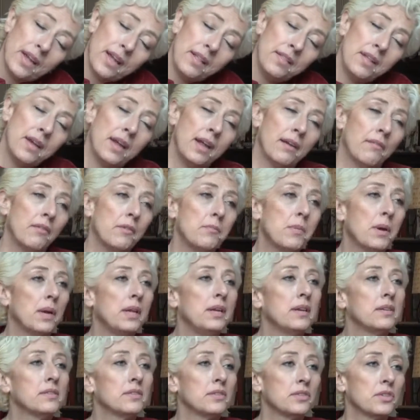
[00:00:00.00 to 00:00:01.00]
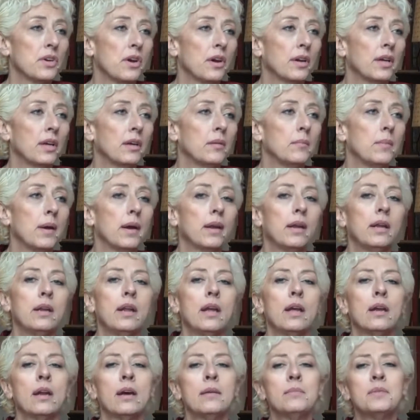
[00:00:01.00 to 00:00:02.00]
and that everybody isn't talking about it.
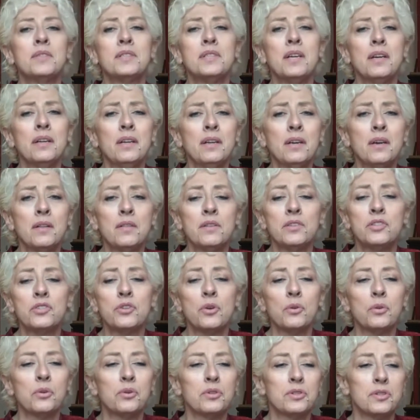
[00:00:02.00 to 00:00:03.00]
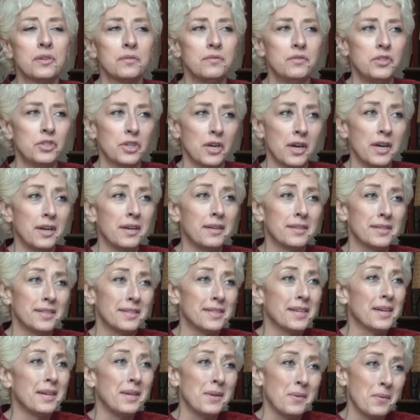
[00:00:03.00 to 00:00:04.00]
And I'm standing on the shoulders of
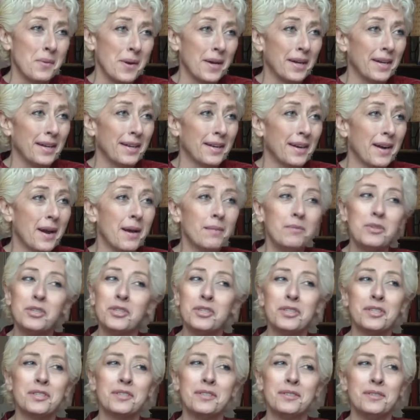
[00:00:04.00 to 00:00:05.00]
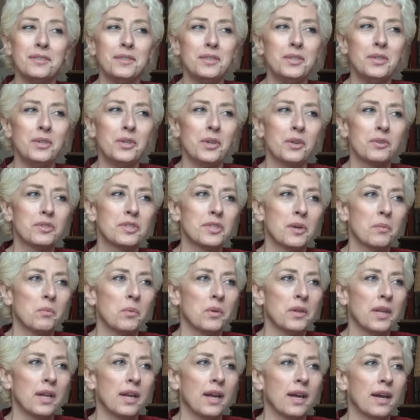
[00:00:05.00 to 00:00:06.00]
giants anyway. I'm just,
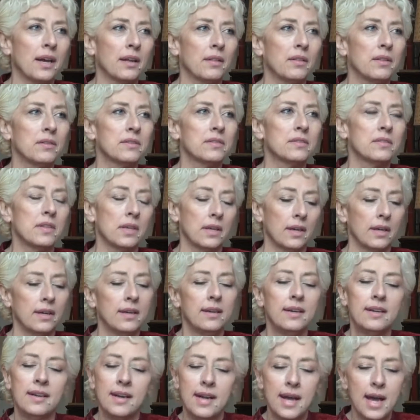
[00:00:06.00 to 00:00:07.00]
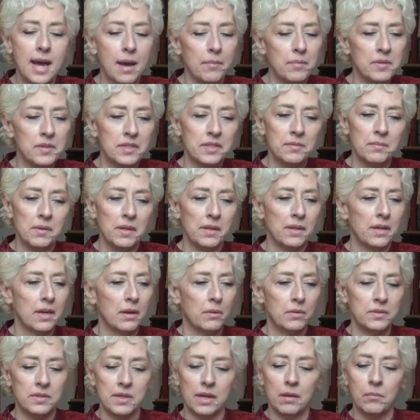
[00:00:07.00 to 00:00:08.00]
someone that had this thing happen to me that
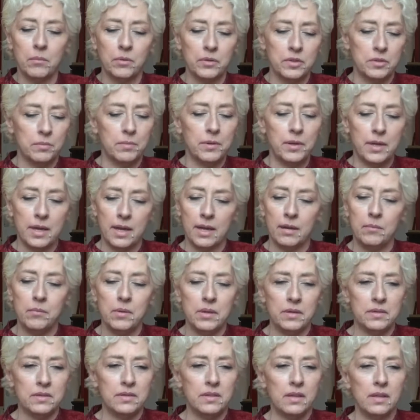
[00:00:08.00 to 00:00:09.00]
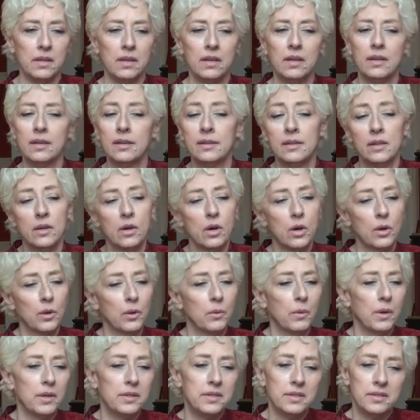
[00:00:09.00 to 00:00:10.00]
I was able to put A, B, C,
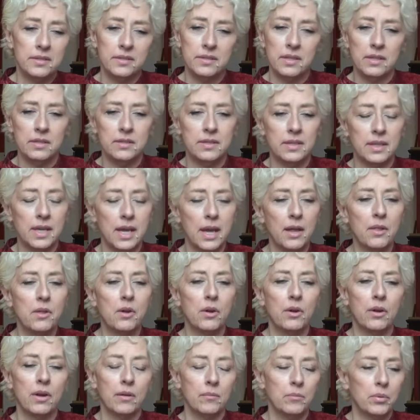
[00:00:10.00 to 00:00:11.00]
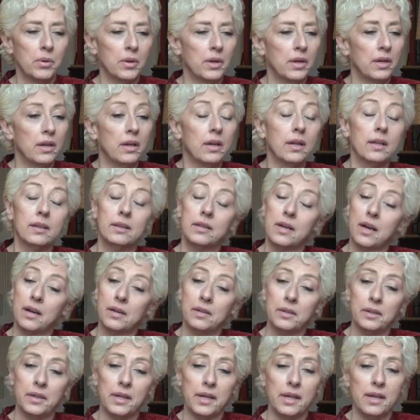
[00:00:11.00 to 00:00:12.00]
all the way to Z together and put it,
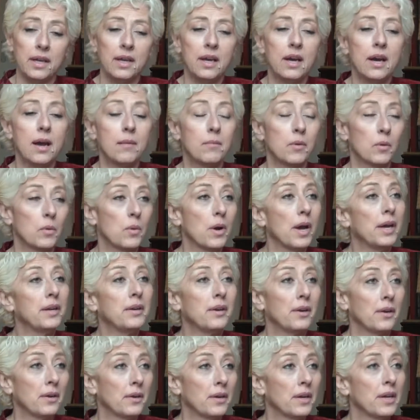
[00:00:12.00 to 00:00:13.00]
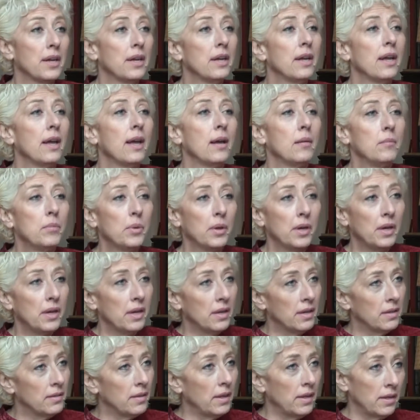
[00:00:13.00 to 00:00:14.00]
luckily, I'm a writer, and put it
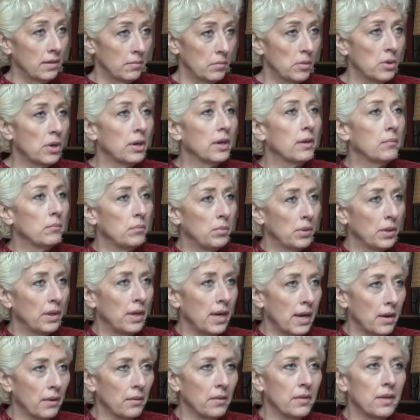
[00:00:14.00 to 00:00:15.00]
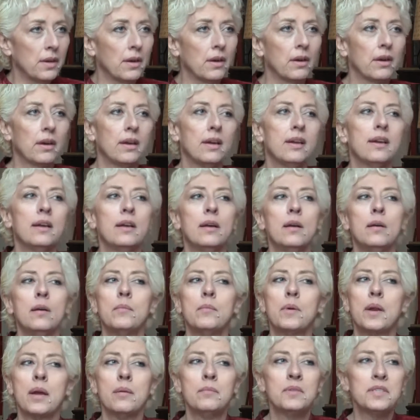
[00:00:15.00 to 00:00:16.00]
in a book and put it out there.
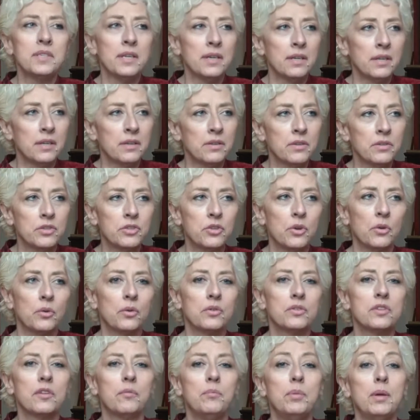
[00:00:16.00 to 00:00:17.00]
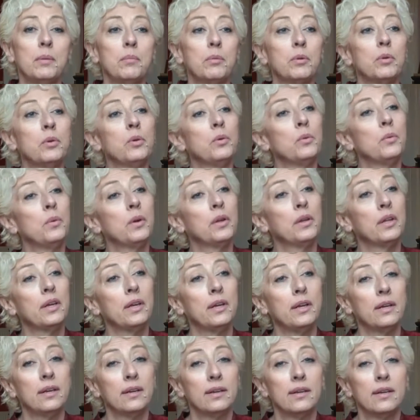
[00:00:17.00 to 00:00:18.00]
But I'm standing on the shoulders of people who
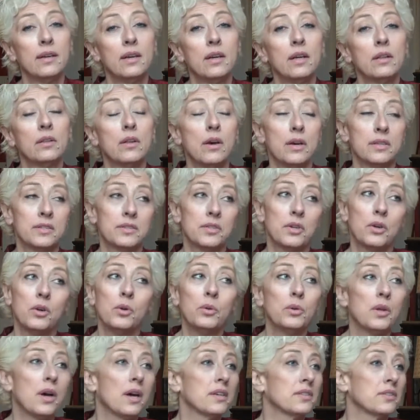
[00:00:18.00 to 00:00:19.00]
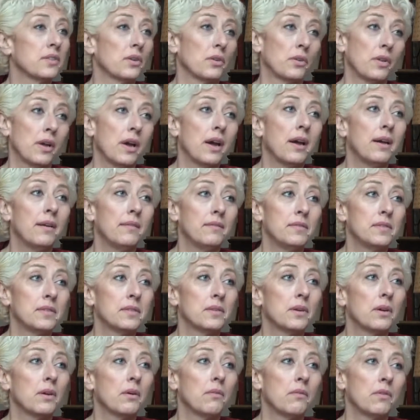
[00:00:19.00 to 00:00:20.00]
really lost their
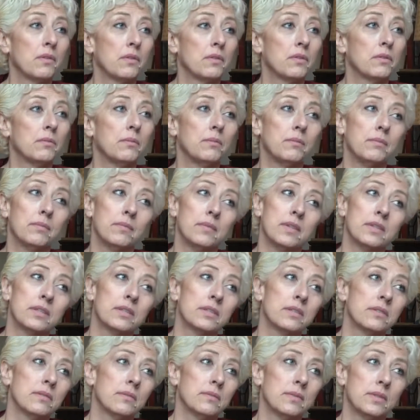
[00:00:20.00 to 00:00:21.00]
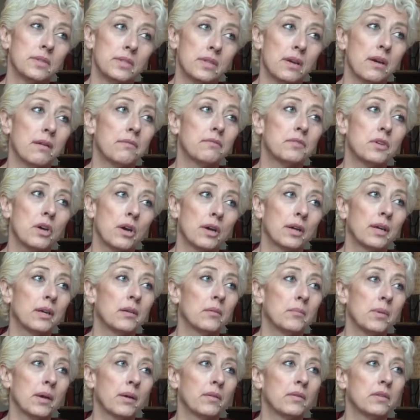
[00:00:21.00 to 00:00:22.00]
lives over this stuff,
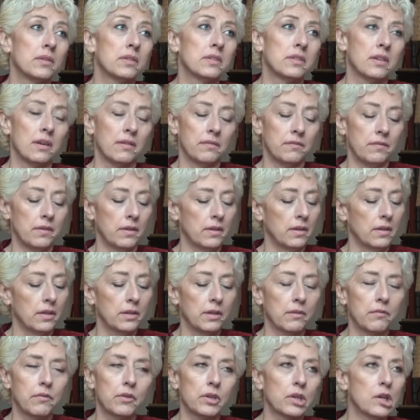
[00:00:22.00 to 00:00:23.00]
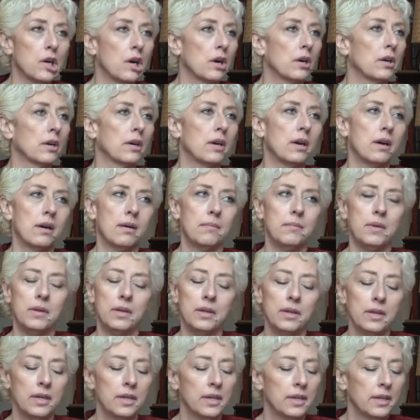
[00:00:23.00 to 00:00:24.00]
talking about this stuff, and Clifford
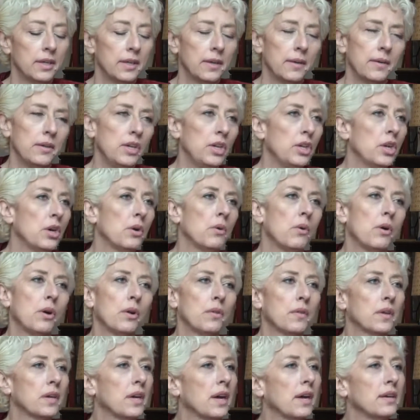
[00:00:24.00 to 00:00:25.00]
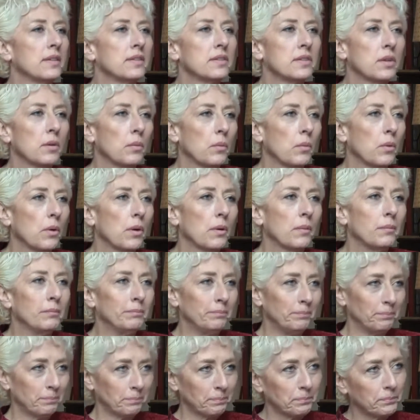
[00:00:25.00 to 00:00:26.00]
Carnicom, and all the guys that were